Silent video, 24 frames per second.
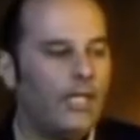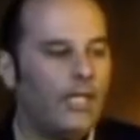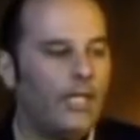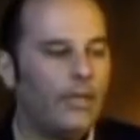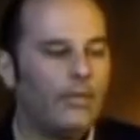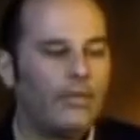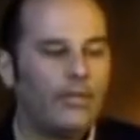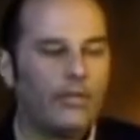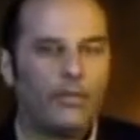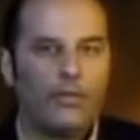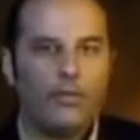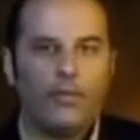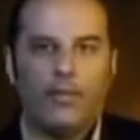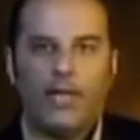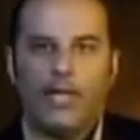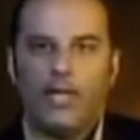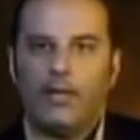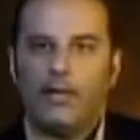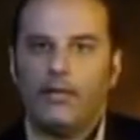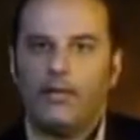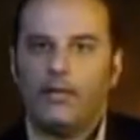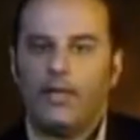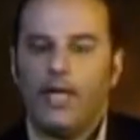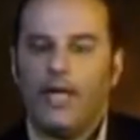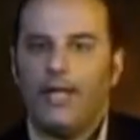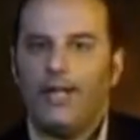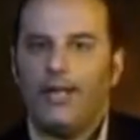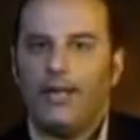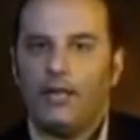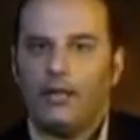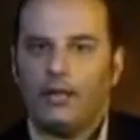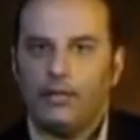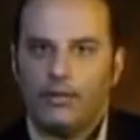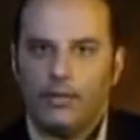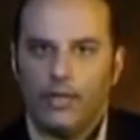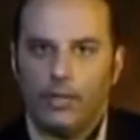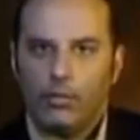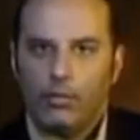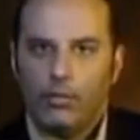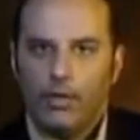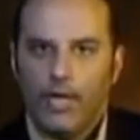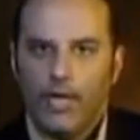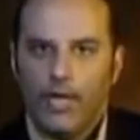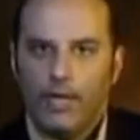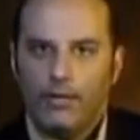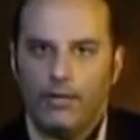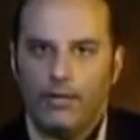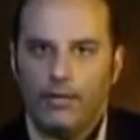There was a tremendous ire, a
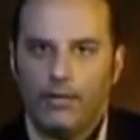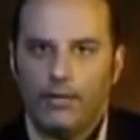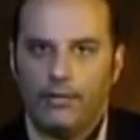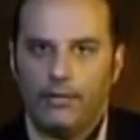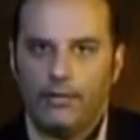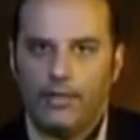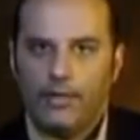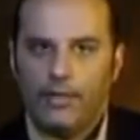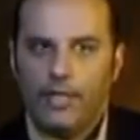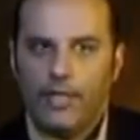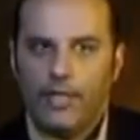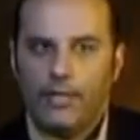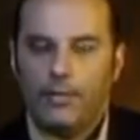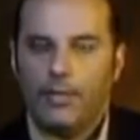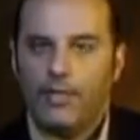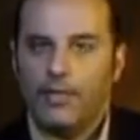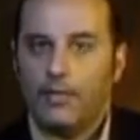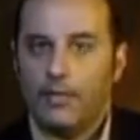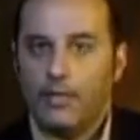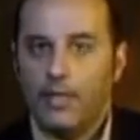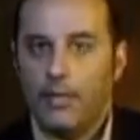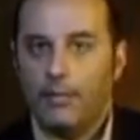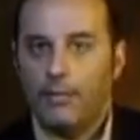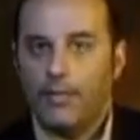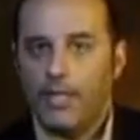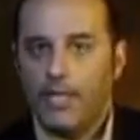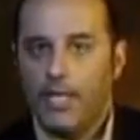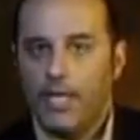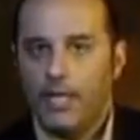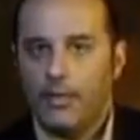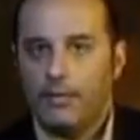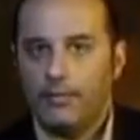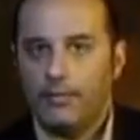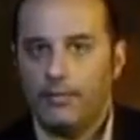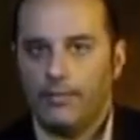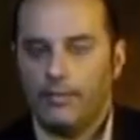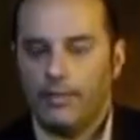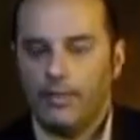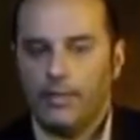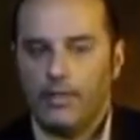wrath that they had been snubbed again.